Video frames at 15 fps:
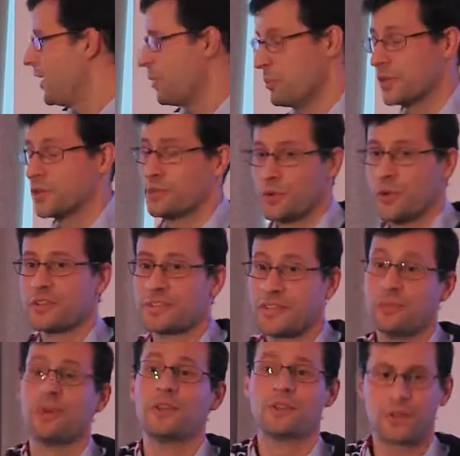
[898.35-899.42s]
But of course, they
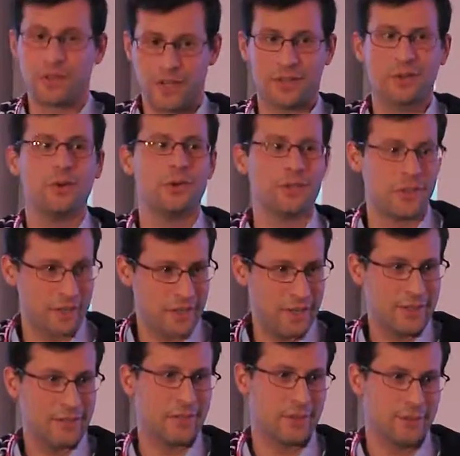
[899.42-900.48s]
want to get all the
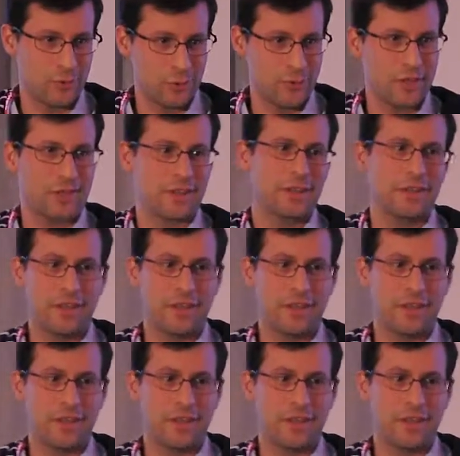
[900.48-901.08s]
data so they can